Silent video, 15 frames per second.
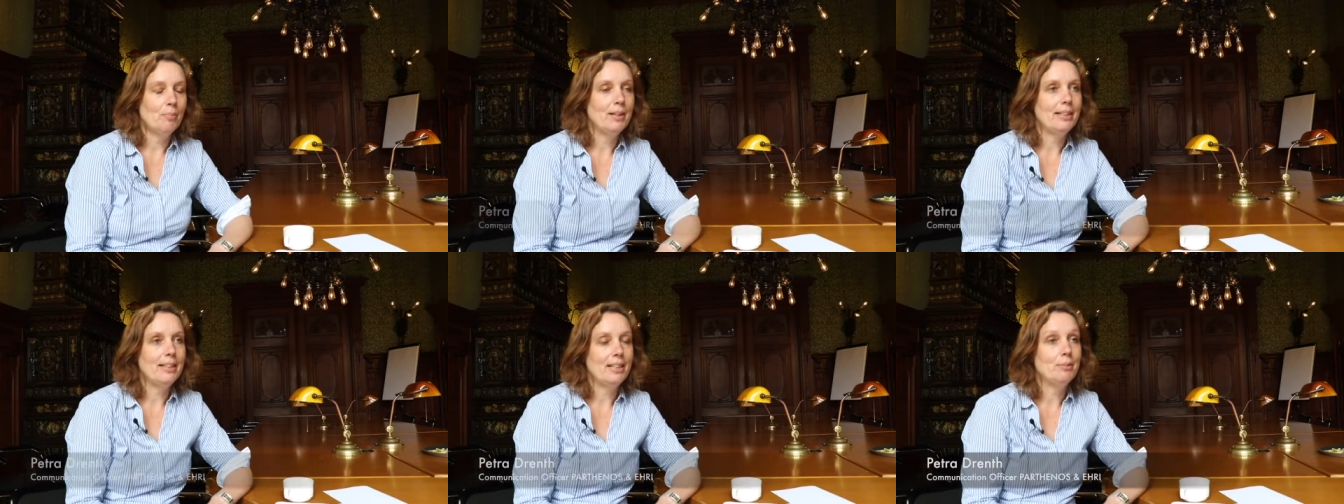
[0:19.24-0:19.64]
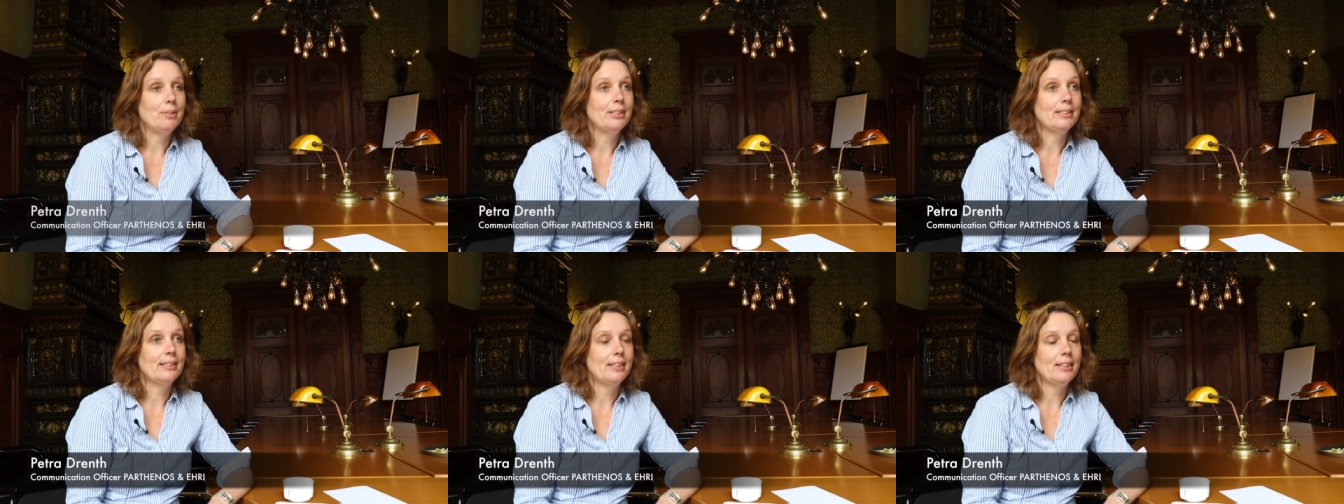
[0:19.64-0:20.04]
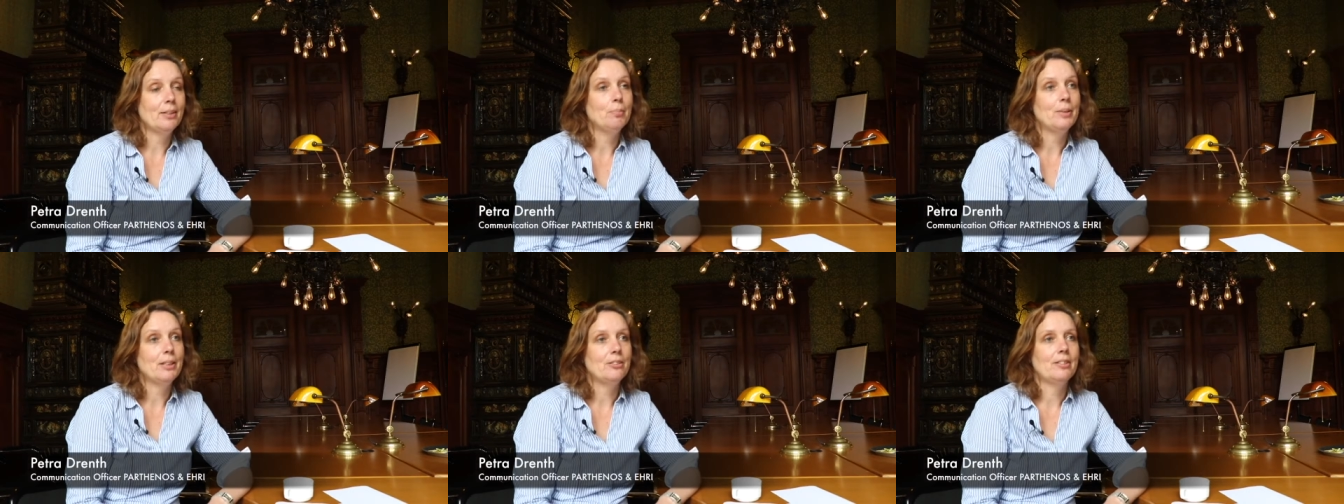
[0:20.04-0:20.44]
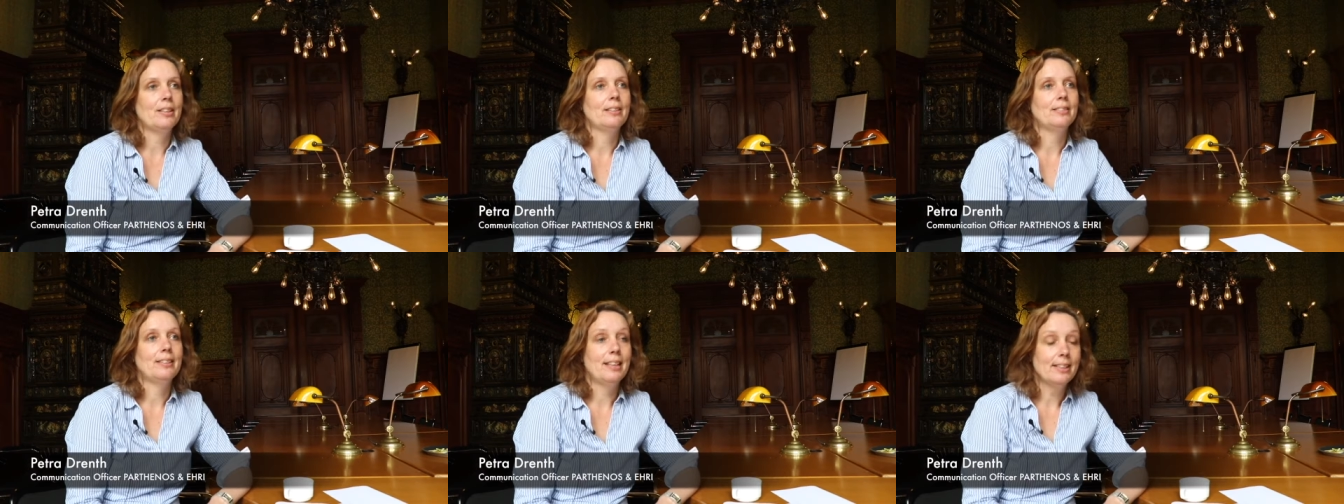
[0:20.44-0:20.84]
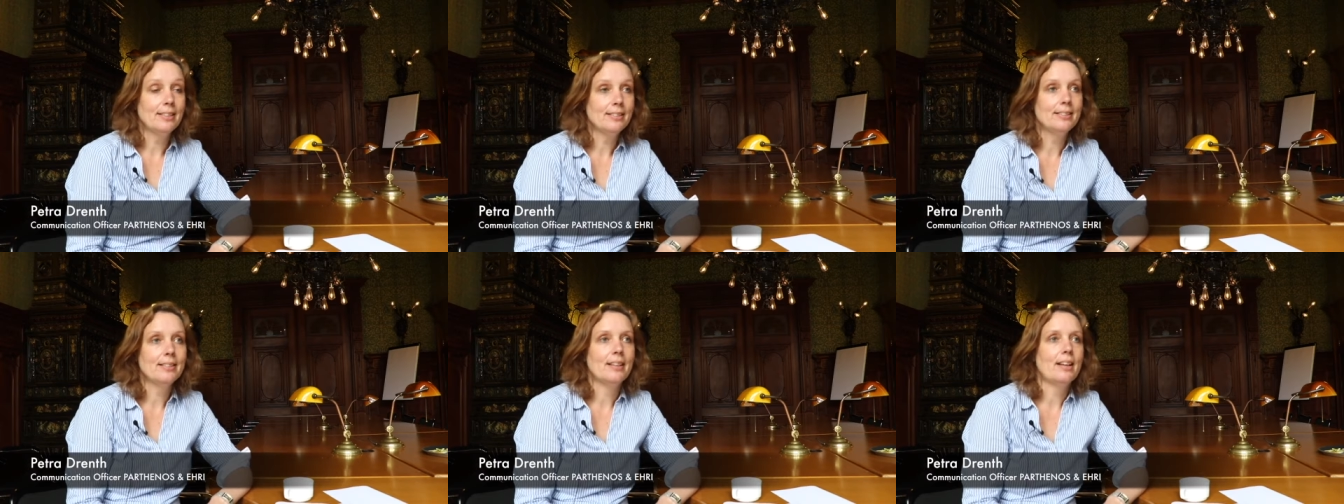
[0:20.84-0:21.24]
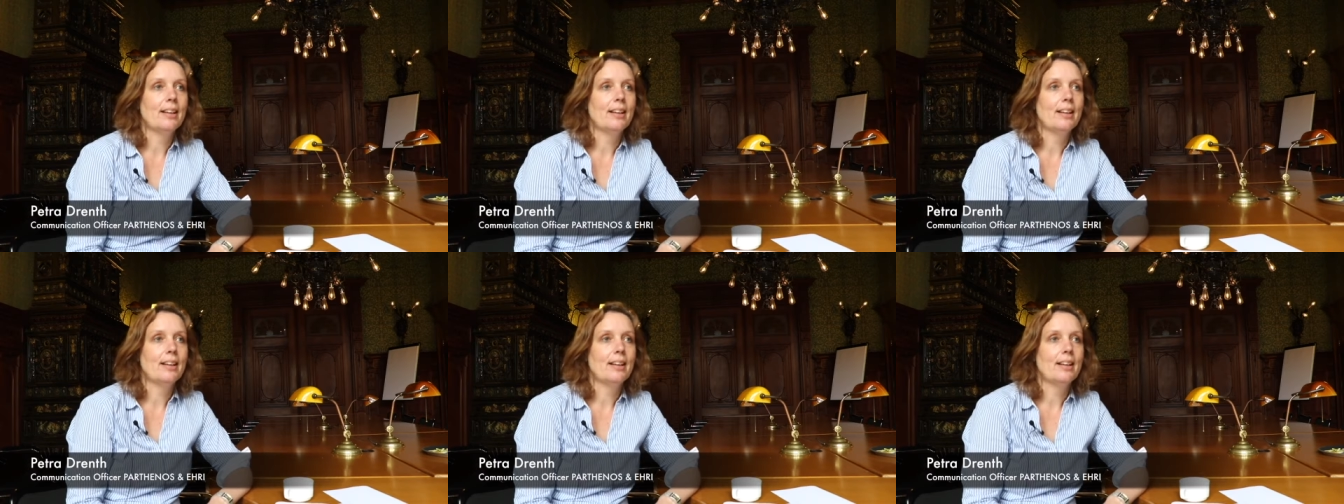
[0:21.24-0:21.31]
My name is uh, Petra Drenth.